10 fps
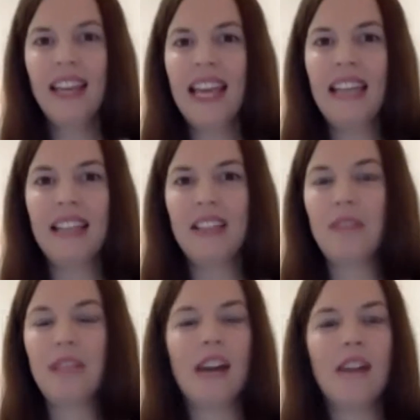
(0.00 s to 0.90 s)
It
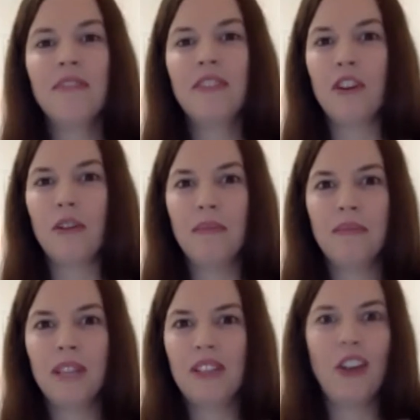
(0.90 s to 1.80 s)
doesn't come from
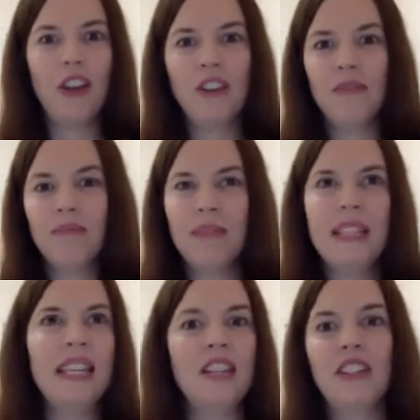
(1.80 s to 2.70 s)
a certain
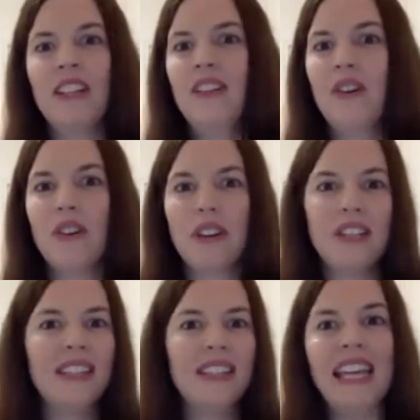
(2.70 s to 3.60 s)
position or a
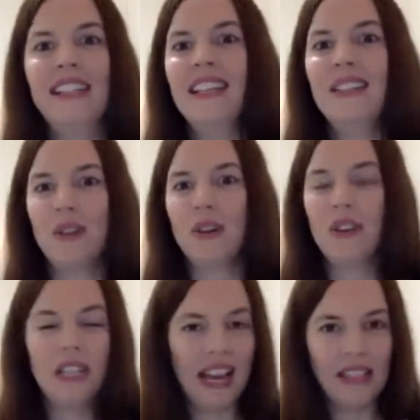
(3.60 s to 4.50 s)
status or
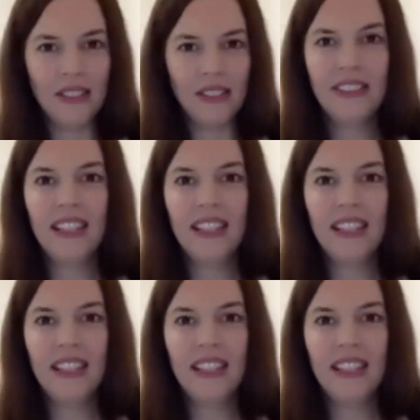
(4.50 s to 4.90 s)
a title.